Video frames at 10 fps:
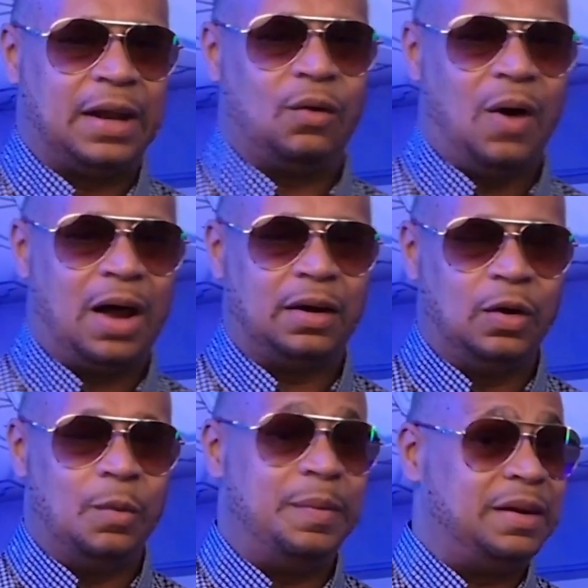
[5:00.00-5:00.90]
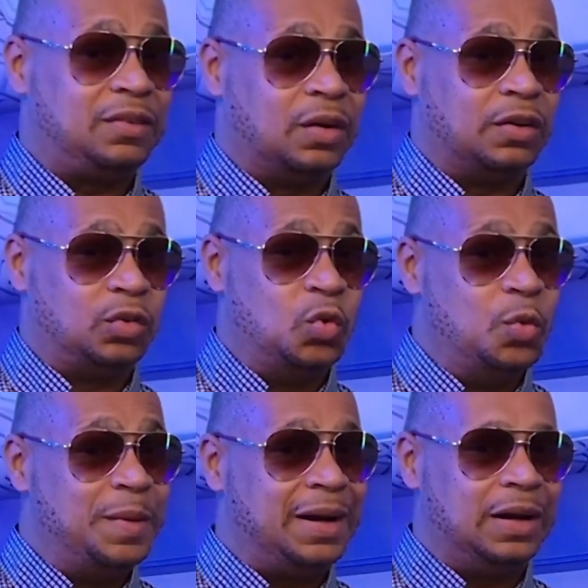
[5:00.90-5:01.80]
kind of go out a little bit, it's gonna
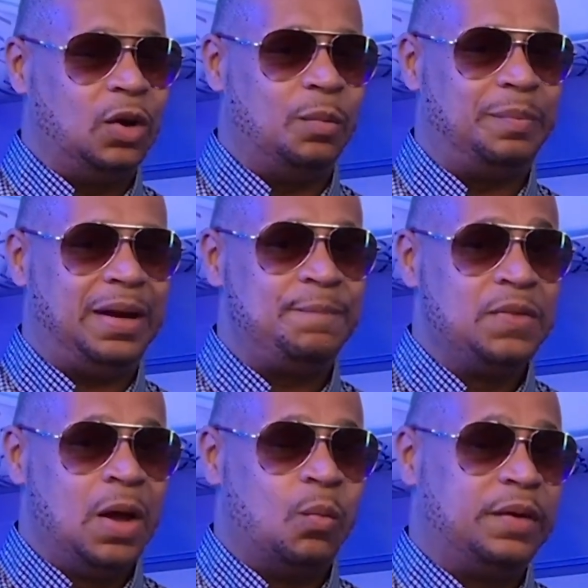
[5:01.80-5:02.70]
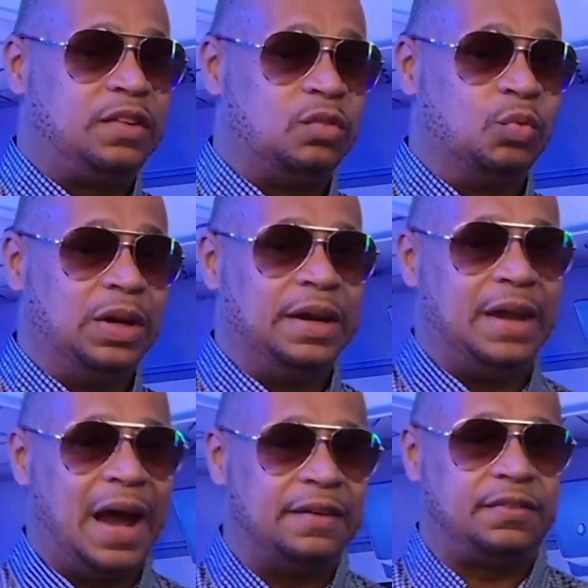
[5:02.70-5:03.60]
zoom in a little bit, which is
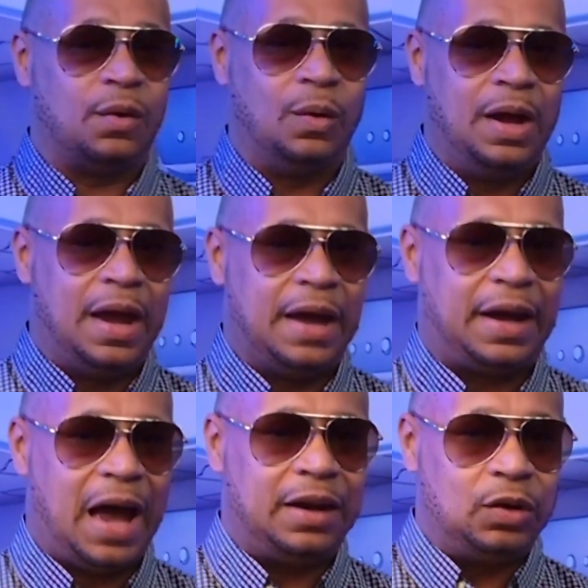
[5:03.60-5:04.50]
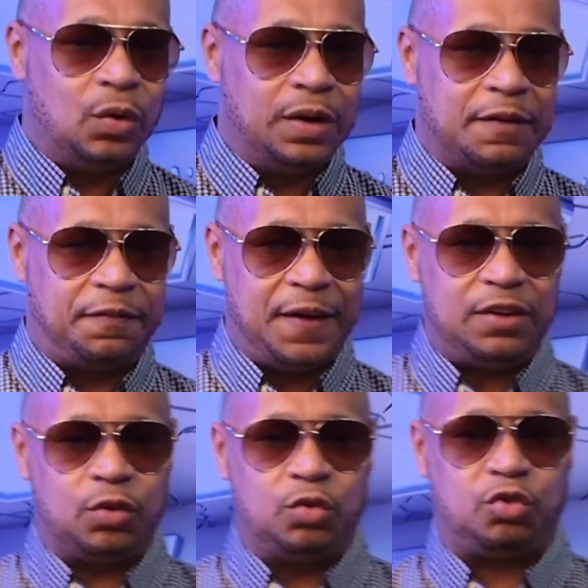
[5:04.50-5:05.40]
really nice. So it kind of doing the
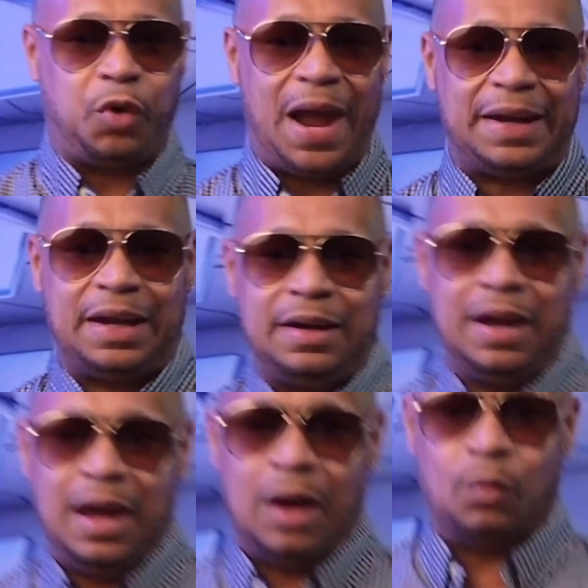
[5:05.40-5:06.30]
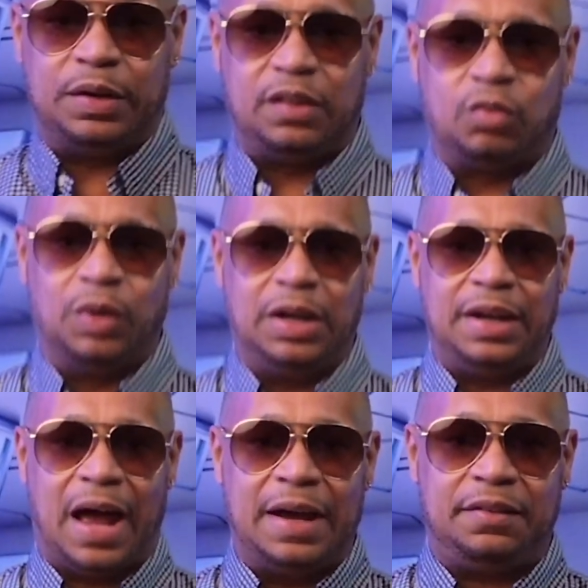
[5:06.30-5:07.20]
facial tracking, which is
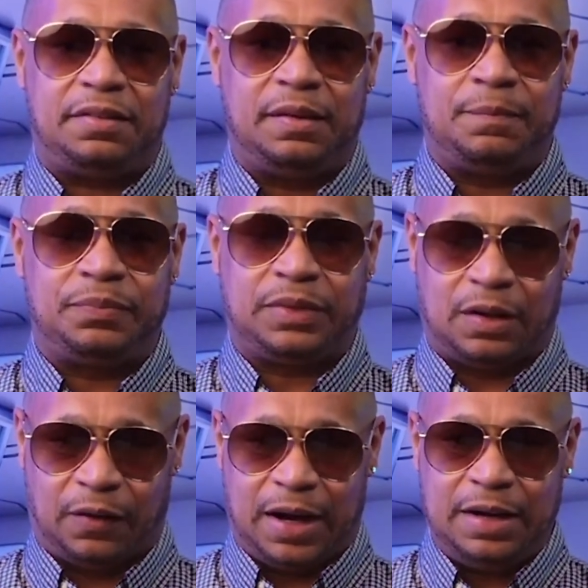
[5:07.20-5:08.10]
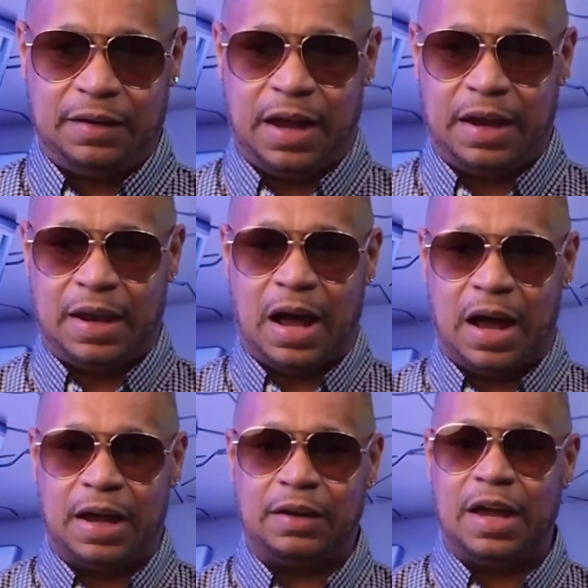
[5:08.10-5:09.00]
really nice, right? And,
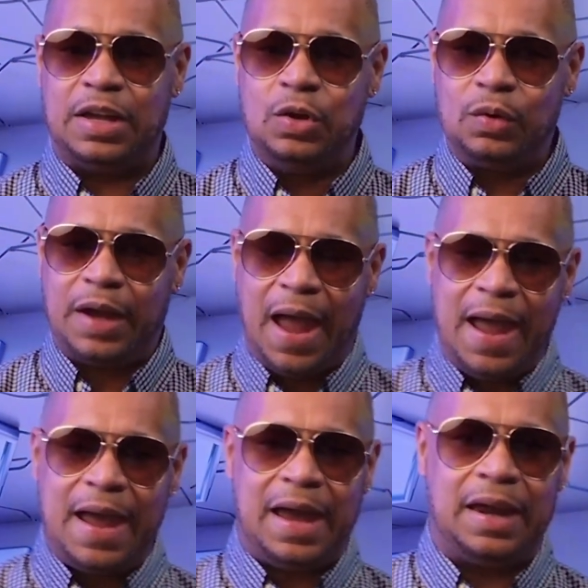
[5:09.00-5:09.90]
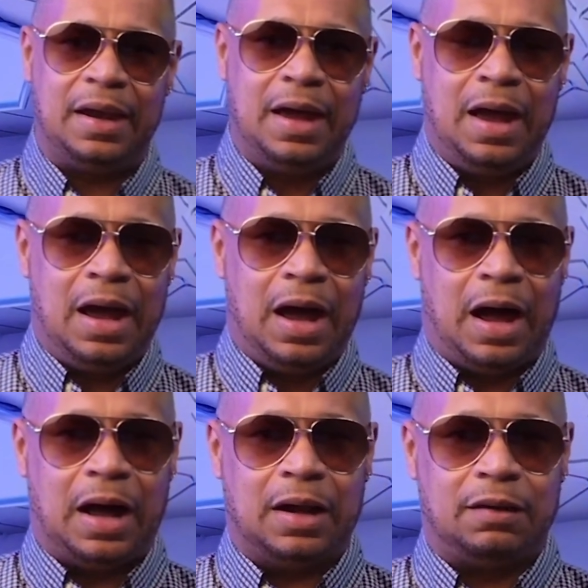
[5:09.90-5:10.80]
uh, it, and you can,
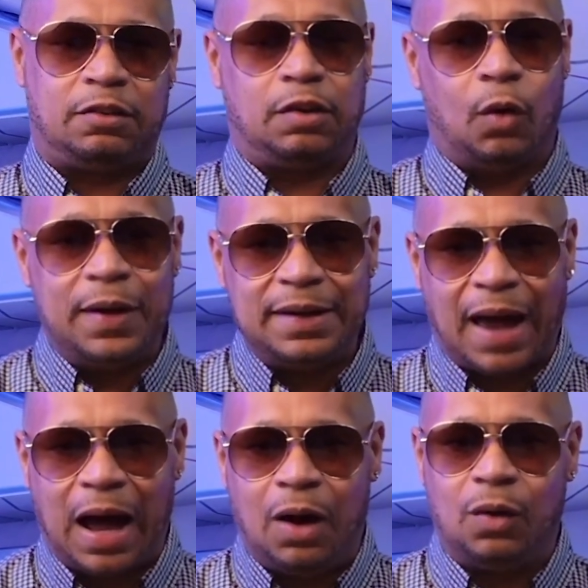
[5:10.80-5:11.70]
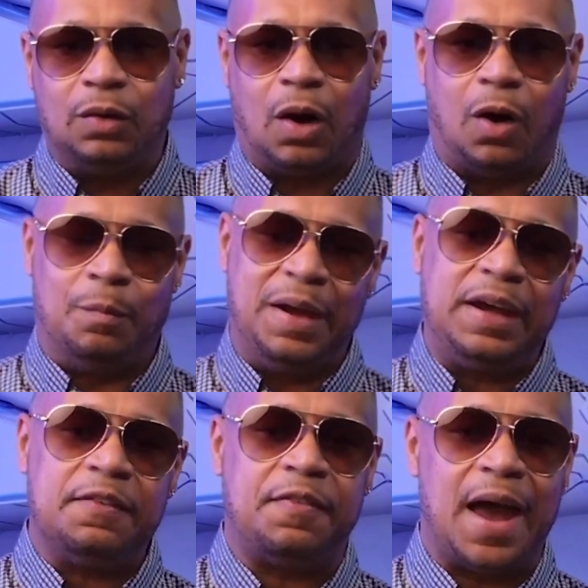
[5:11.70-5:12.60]
Uh, slow it down or
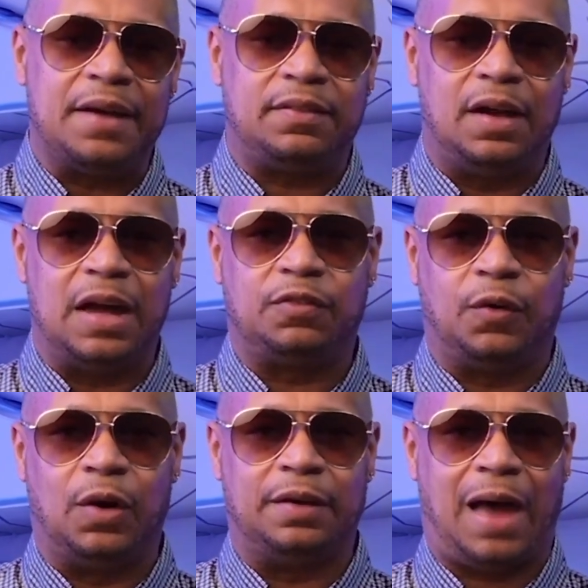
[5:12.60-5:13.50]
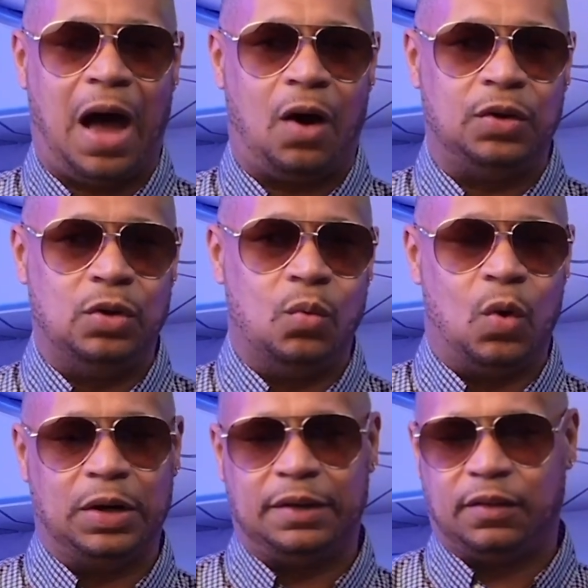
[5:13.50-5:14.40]
make it faster as far as how
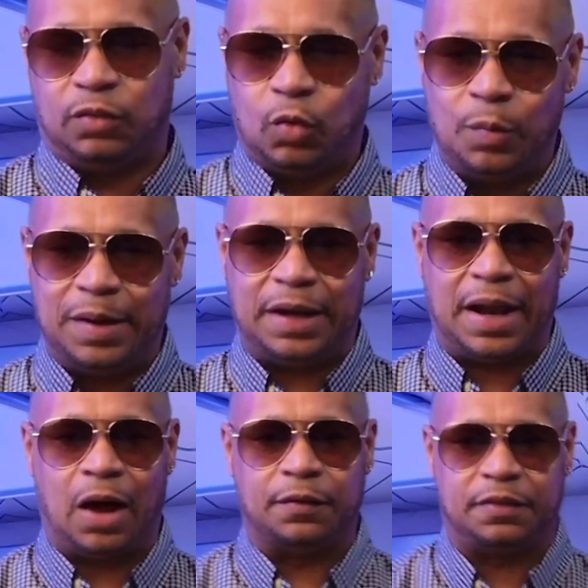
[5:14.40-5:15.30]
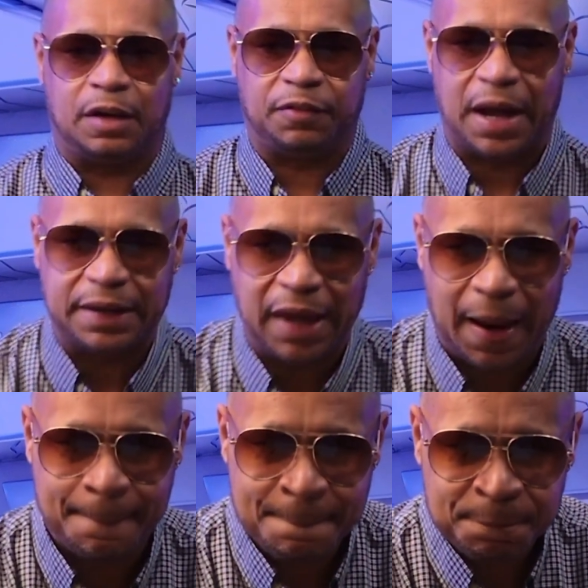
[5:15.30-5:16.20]
you want it to zoom in and out and stuff like
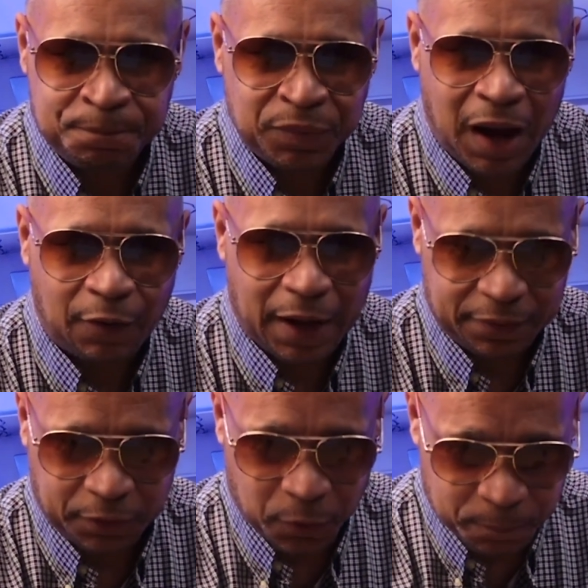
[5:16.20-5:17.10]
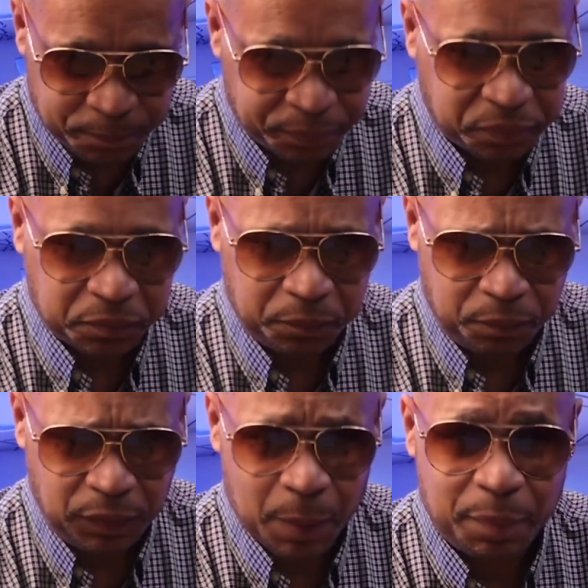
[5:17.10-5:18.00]
that. All right, so,
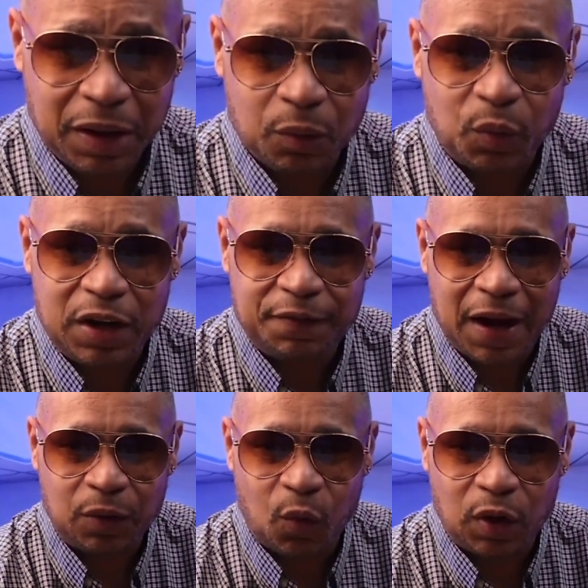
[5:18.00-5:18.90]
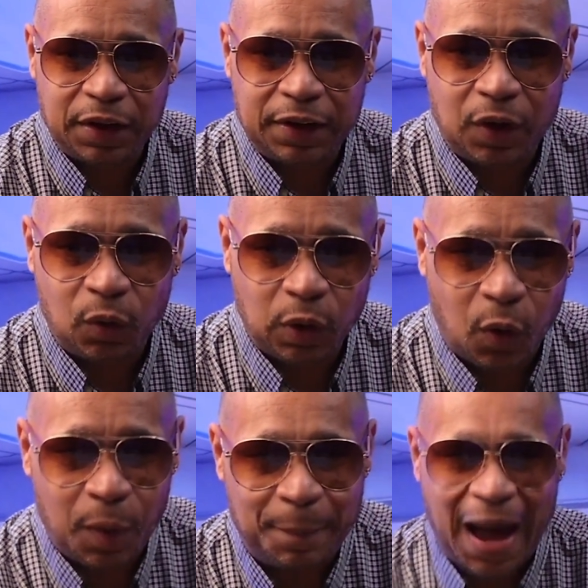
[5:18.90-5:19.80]
but what if I wanted to go
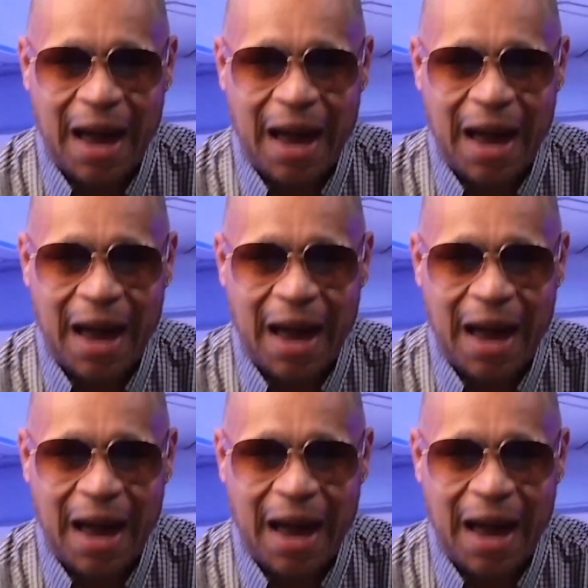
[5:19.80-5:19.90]
lower